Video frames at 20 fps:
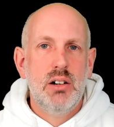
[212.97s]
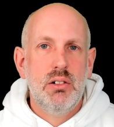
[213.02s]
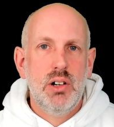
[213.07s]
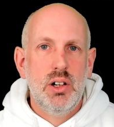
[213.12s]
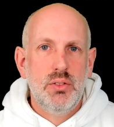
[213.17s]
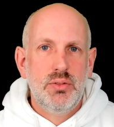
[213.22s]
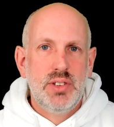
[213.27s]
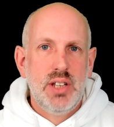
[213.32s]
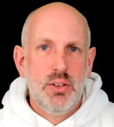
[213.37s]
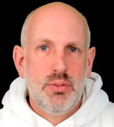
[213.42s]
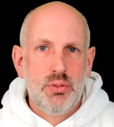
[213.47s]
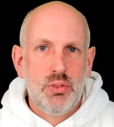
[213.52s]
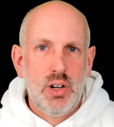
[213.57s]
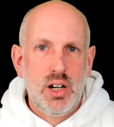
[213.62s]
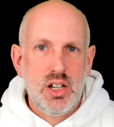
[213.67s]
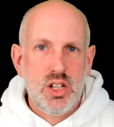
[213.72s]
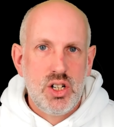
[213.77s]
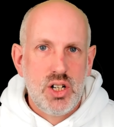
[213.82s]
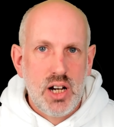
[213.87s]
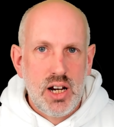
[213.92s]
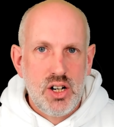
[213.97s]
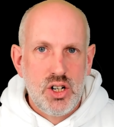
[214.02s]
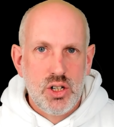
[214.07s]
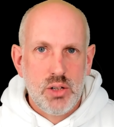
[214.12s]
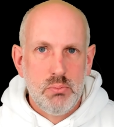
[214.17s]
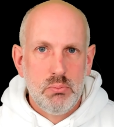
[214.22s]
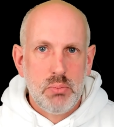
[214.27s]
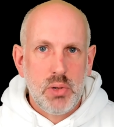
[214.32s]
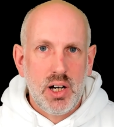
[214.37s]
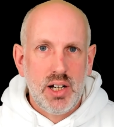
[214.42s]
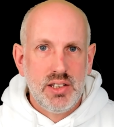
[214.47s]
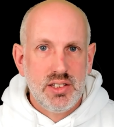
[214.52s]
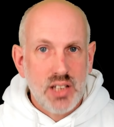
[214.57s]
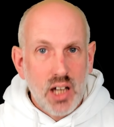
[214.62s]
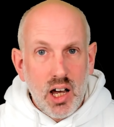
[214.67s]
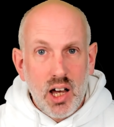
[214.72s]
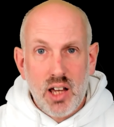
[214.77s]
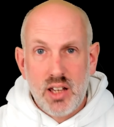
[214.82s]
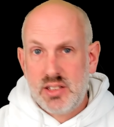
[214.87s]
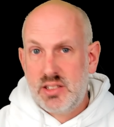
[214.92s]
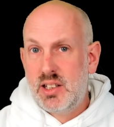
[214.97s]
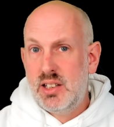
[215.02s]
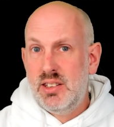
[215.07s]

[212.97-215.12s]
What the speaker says: of differentiation by task